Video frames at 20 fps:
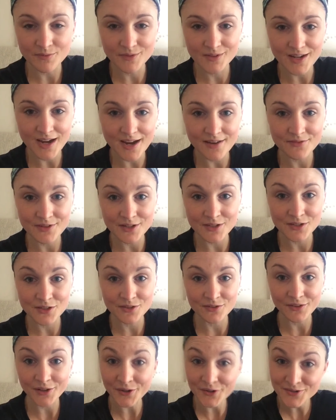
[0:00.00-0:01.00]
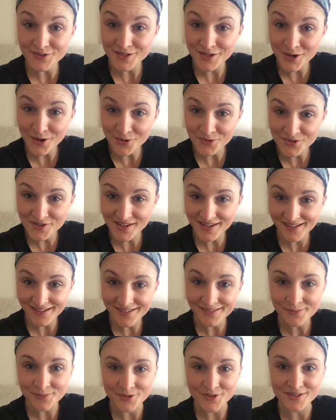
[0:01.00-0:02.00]
dived into literacy
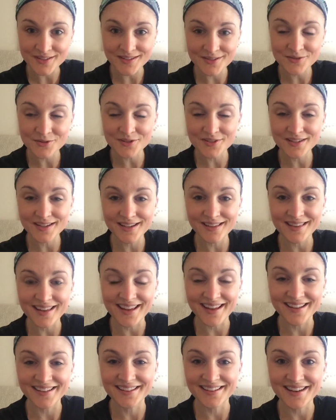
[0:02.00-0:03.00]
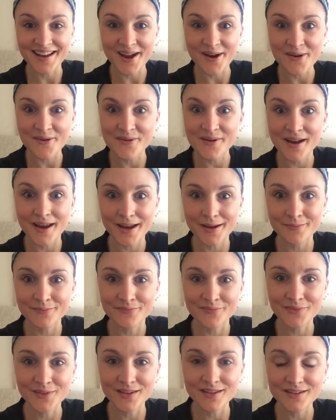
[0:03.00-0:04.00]
coaching, which is interesting that now I'm